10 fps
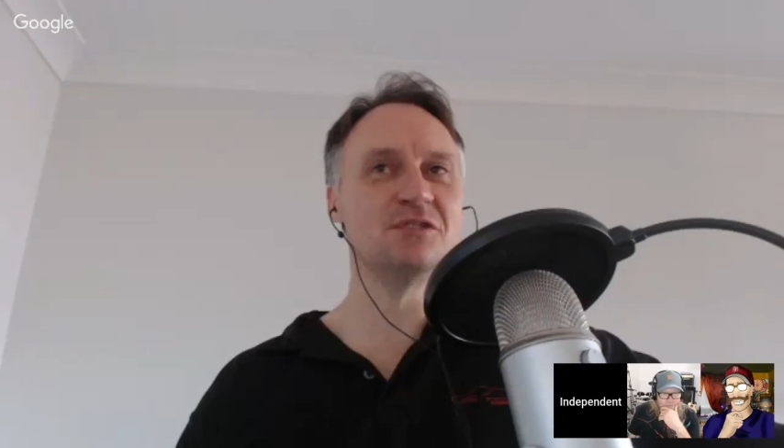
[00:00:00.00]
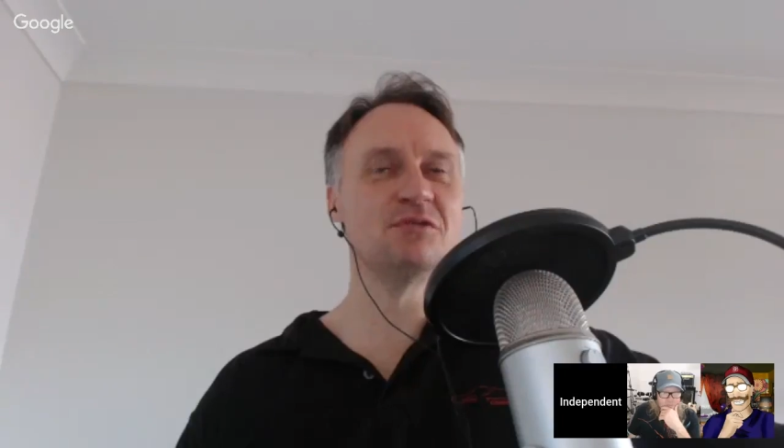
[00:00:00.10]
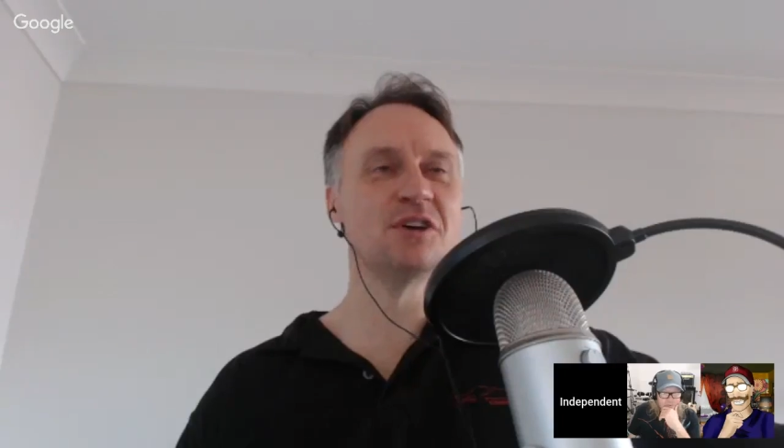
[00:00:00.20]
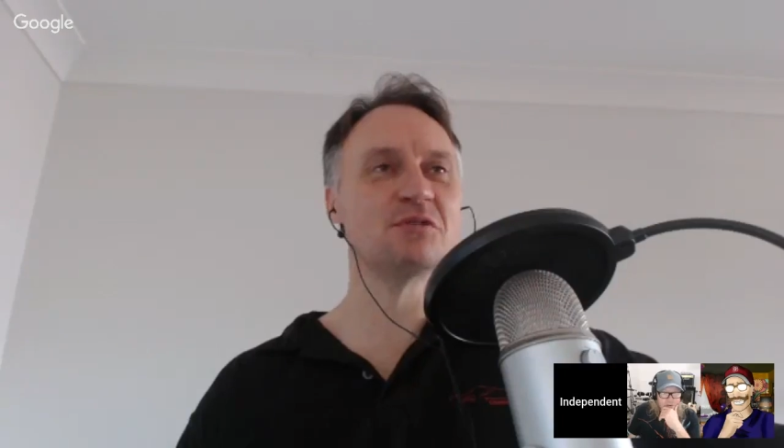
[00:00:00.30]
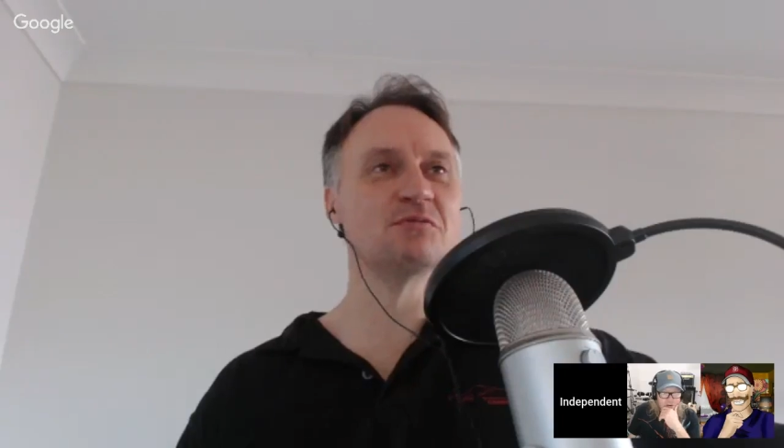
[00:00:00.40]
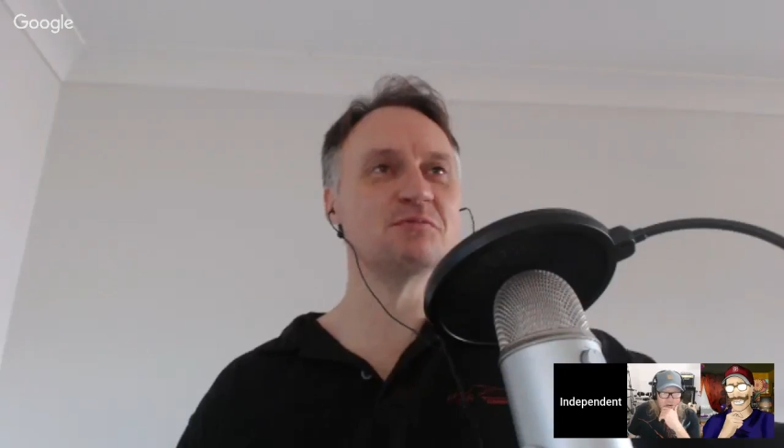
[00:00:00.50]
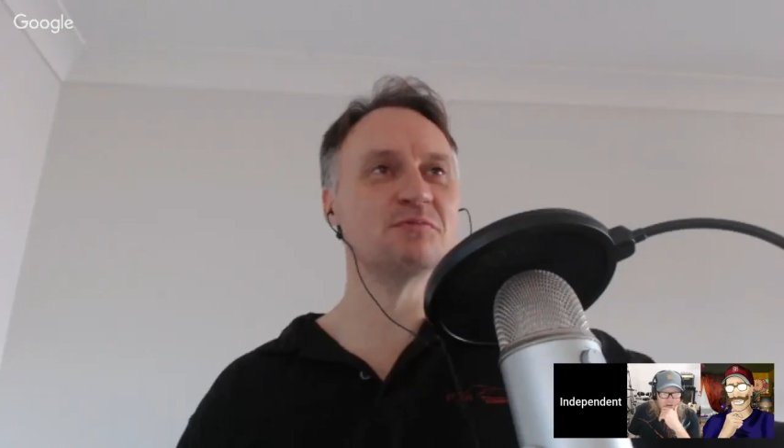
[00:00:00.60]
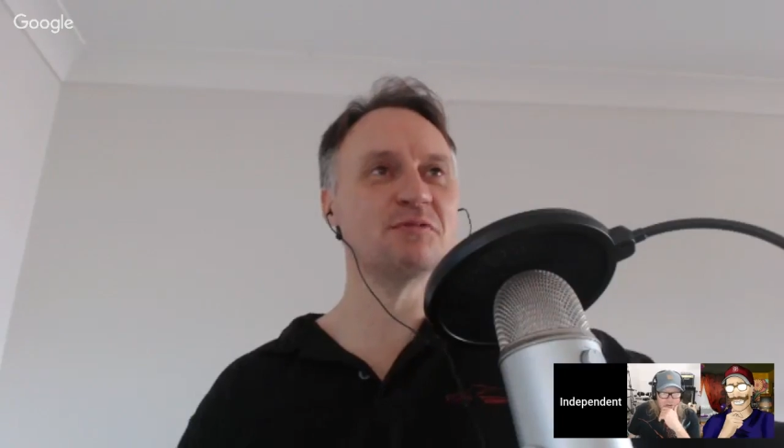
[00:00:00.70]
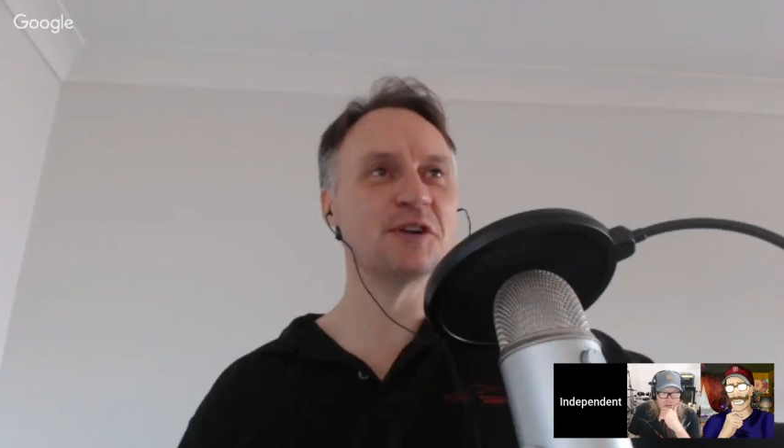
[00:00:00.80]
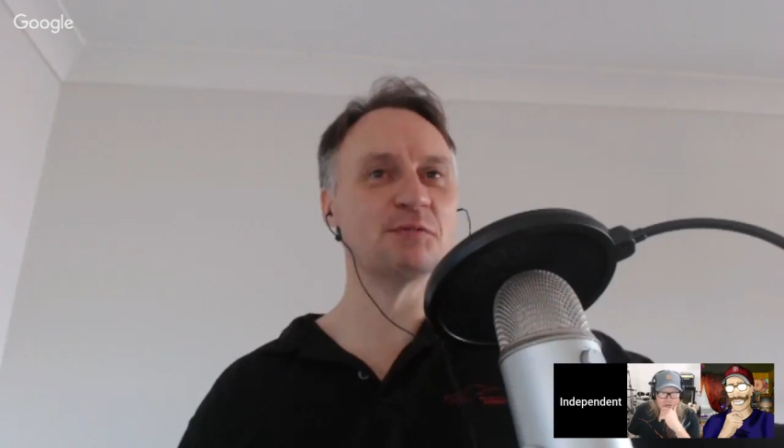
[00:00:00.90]
you know
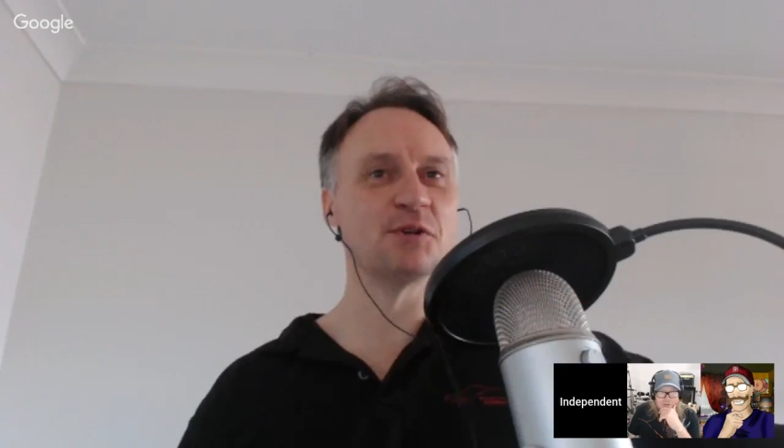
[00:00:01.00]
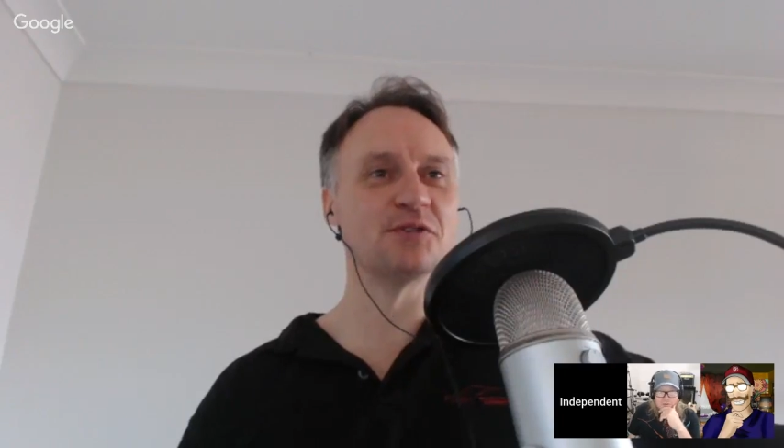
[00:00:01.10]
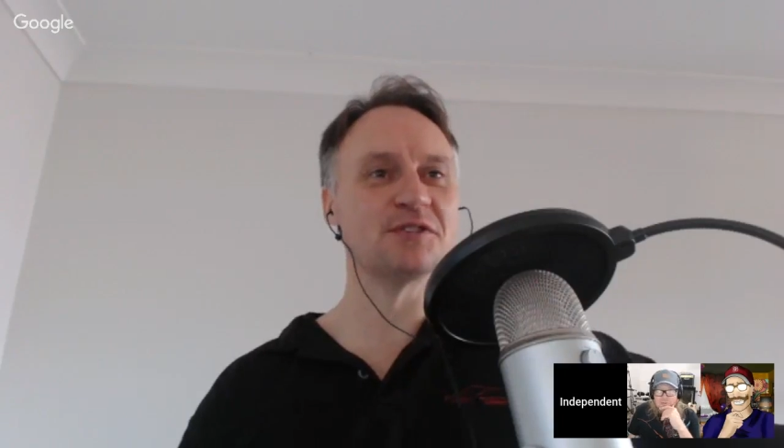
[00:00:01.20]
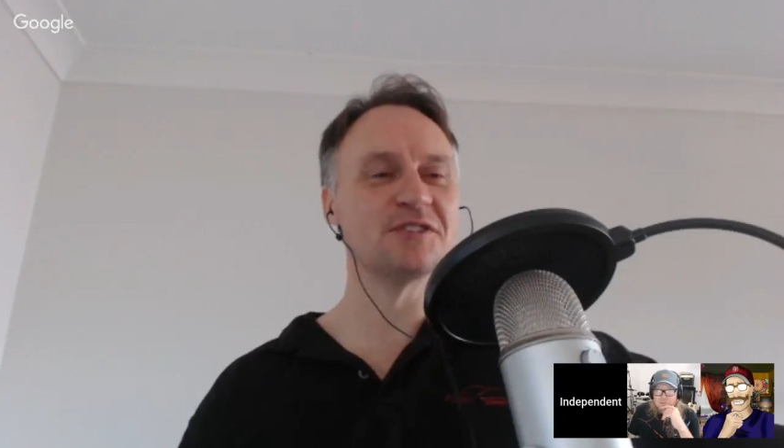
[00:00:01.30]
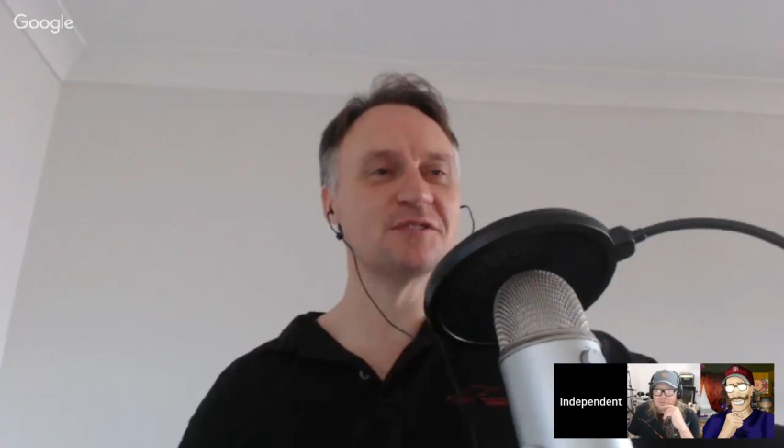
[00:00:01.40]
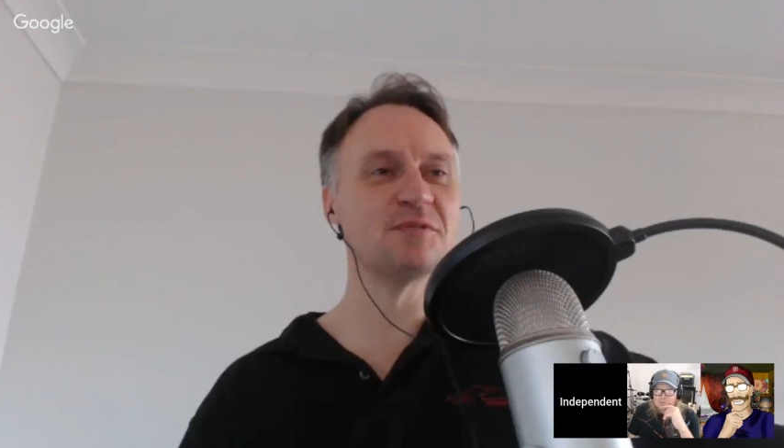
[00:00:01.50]
very well that these